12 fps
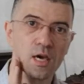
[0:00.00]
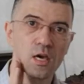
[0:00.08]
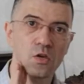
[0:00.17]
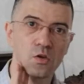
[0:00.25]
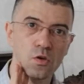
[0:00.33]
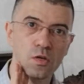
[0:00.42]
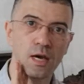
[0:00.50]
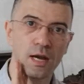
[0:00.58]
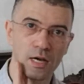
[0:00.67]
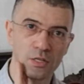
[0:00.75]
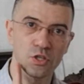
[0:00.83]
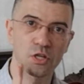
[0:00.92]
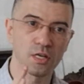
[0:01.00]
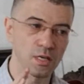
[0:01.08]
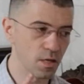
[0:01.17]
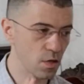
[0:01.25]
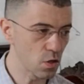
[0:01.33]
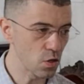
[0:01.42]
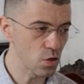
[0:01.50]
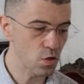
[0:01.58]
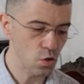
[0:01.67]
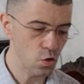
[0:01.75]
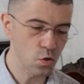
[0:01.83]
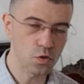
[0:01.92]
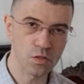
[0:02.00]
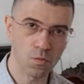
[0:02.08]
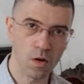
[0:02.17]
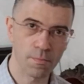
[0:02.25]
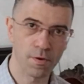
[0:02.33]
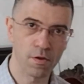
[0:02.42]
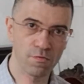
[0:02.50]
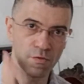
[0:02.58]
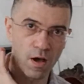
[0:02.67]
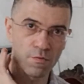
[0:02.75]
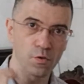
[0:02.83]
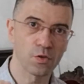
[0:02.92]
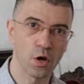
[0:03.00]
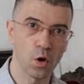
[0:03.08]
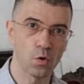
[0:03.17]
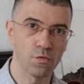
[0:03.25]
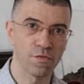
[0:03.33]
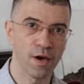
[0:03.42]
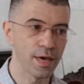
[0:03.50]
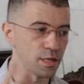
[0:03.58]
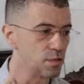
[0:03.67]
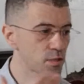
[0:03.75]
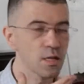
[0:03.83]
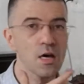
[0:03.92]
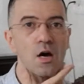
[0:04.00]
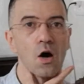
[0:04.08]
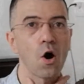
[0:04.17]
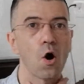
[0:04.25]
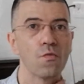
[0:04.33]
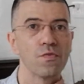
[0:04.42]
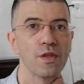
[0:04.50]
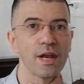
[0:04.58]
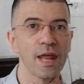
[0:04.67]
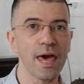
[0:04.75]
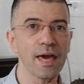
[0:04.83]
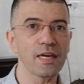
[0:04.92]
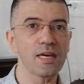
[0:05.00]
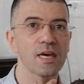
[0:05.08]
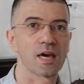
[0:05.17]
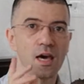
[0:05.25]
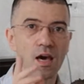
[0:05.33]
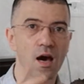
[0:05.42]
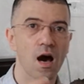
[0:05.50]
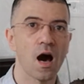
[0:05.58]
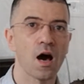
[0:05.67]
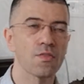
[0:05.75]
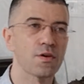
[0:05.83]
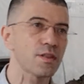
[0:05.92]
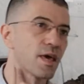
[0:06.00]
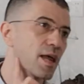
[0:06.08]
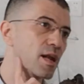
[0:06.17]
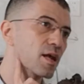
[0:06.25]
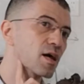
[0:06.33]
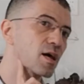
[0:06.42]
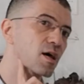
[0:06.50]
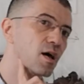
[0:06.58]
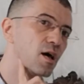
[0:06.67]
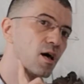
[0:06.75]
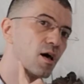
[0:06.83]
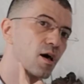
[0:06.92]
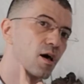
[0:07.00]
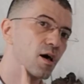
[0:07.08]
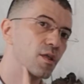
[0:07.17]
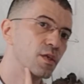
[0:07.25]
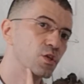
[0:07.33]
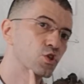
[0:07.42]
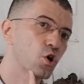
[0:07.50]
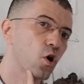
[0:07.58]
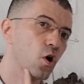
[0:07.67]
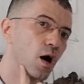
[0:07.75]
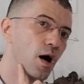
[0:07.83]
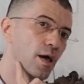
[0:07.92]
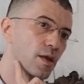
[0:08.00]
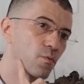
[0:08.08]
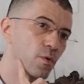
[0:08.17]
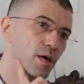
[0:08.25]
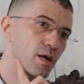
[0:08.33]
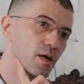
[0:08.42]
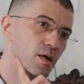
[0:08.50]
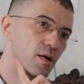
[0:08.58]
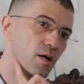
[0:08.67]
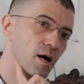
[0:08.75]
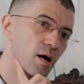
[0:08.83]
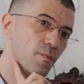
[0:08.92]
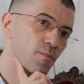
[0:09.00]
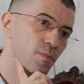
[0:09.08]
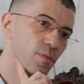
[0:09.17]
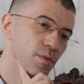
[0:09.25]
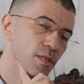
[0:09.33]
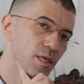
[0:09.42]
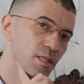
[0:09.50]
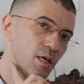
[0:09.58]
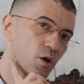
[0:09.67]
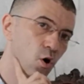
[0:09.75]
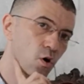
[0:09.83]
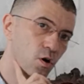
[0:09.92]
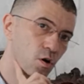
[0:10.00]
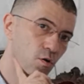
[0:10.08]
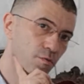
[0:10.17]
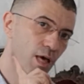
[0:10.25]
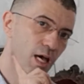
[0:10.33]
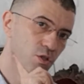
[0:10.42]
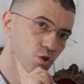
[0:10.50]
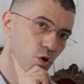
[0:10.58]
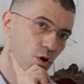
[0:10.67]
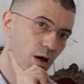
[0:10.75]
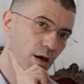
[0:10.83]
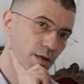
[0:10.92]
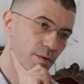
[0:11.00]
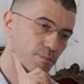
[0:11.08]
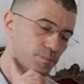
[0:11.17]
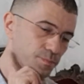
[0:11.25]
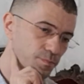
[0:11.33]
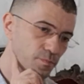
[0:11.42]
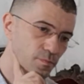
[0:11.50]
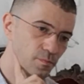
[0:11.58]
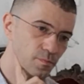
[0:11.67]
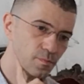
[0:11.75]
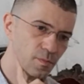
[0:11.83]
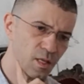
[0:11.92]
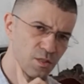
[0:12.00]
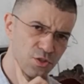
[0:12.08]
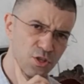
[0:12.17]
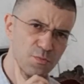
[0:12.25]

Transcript: you can actually use the 1.5 on the whole face, on the neck, other than the jawline where the corner of that jawline is just